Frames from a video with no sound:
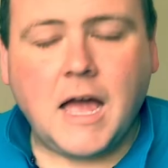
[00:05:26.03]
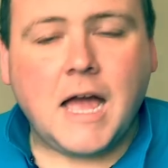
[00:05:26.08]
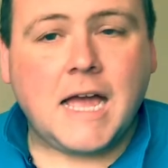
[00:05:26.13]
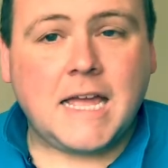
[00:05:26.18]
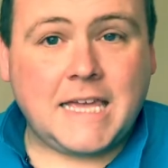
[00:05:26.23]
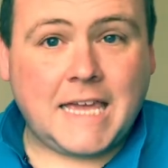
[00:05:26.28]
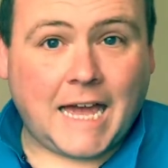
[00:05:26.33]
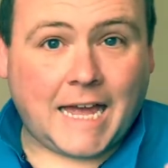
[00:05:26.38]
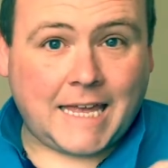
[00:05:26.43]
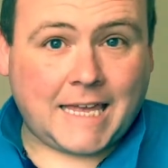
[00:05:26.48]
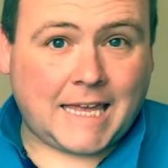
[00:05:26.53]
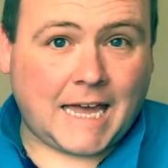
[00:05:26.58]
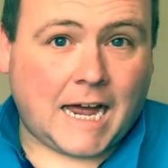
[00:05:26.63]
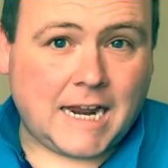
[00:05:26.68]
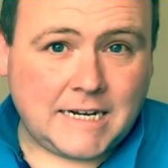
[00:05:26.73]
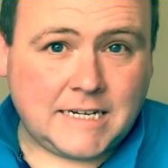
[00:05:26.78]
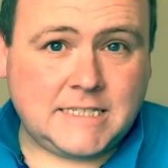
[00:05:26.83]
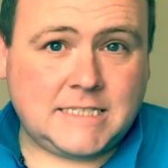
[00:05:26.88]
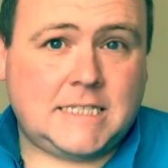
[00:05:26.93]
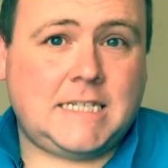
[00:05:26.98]
Yet I
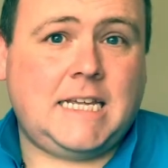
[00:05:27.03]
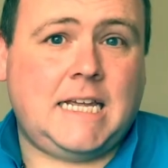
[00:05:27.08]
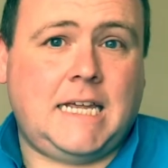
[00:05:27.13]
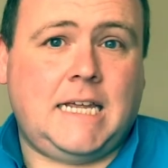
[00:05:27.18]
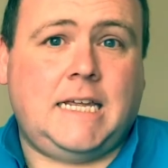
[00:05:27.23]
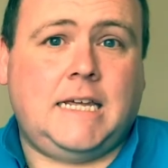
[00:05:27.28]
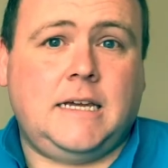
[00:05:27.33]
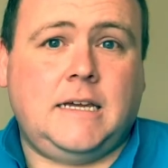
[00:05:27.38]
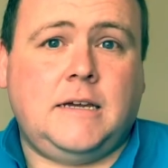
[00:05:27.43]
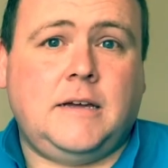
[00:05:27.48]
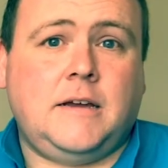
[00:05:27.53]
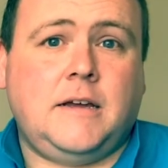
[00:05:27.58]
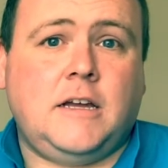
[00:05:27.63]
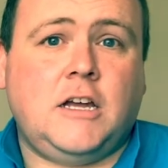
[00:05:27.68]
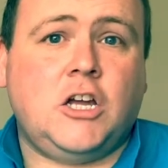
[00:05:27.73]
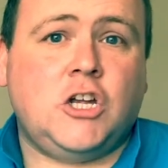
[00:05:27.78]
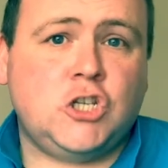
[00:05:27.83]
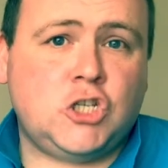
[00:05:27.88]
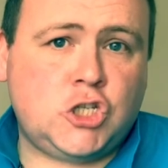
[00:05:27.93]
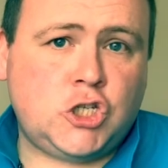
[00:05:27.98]
guarantee
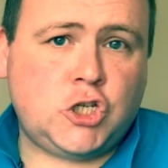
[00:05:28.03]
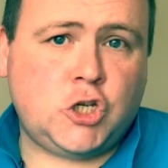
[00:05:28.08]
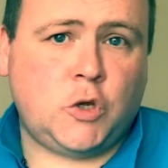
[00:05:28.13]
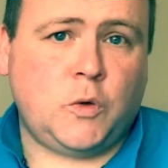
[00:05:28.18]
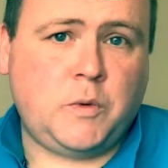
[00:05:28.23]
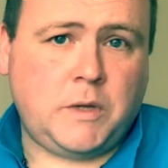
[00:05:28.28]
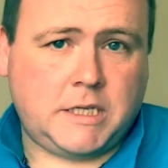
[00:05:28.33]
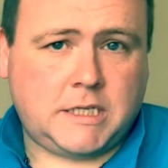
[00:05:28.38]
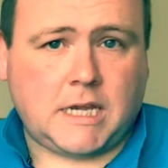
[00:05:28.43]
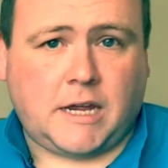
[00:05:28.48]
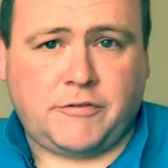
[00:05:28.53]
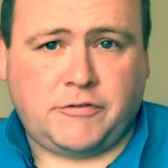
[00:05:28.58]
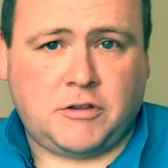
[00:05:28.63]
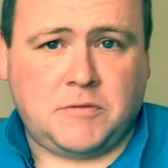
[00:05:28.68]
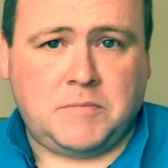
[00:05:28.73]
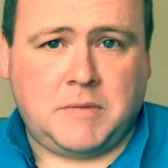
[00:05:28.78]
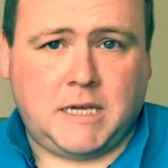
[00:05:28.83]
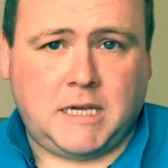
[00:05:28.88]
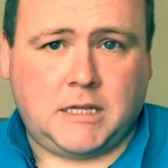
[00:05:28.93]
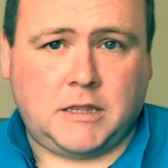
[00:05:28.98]
2 weeks after
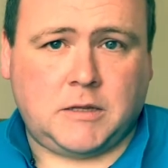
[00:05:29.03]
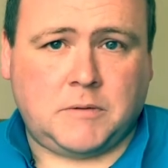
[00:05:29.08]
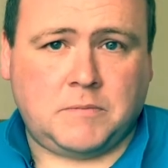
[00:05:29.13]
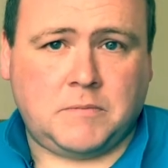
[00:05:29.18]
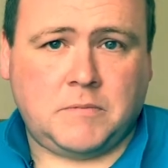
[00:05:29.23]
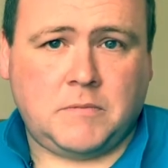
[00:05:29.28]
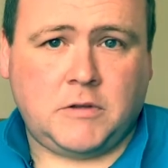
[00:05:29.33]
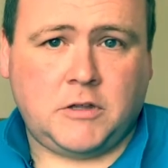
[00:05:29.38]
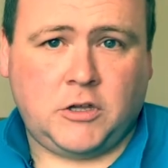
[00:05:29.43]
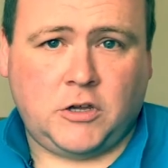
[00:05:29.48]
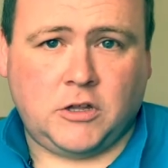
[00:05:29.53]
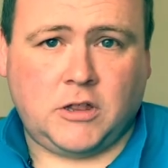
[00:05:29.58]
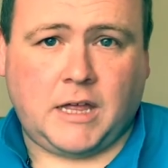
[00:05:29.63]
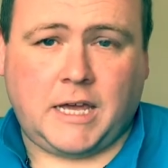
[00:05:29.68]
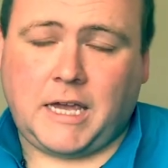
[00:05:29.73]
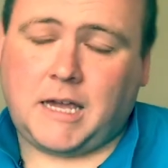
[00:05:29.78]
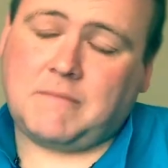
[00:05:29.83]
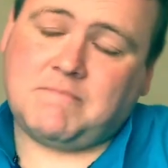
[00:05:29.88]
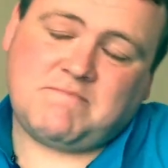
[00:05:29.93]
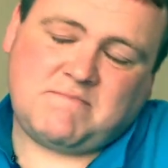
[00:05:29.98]
meeting them, you're
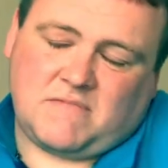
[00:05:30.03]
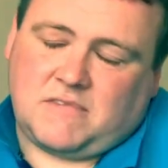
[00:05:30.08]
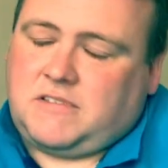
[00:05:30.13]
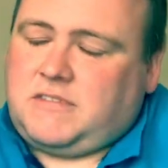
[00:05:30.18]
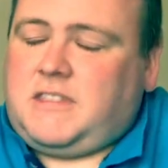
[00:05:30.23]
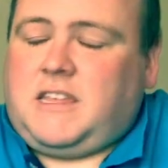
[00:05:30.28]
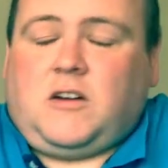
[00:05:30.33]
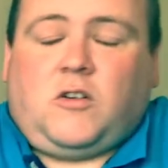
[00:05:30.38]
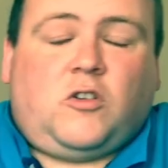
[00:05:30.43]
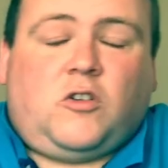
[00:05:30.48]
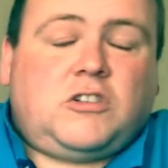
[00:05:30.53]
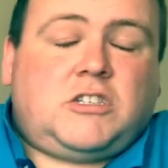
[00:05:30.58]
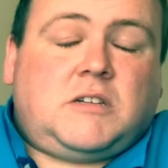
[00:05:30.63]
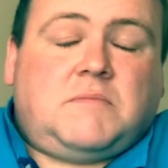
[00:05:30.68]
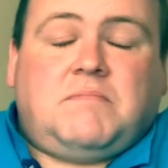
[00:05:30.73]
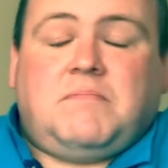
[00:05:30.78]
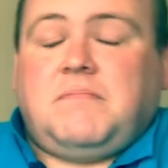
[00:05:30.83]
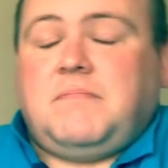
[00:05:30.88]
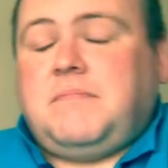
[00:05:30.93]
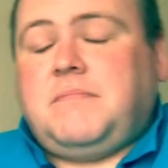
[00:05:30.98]
like, they're
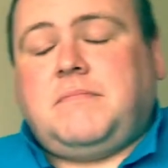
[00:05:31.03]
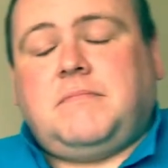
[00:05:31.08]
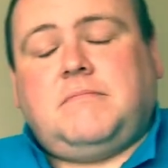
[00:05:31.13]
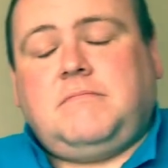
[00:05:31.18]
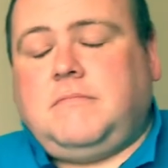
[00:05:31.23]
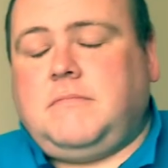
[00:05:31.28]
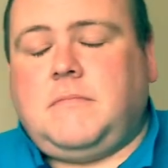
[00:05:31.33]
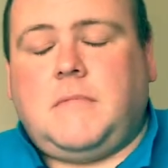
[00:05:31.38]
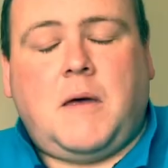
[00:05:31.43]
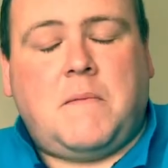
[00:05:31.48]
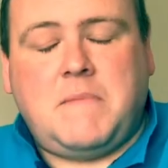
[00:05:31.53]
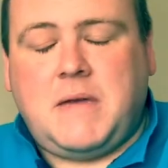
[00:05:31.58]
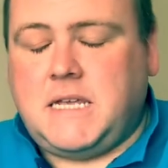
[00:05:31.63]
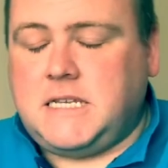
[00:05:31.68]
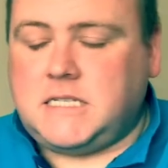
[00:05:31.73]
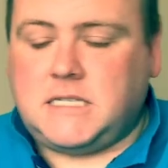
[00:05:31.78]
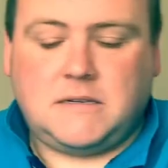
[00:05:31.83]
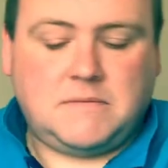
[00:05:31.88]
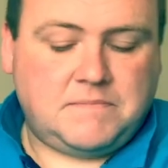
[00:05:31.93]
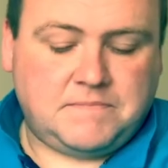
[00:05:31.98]
awesome.
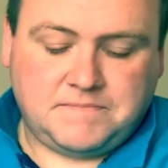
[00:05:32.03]
Amazing.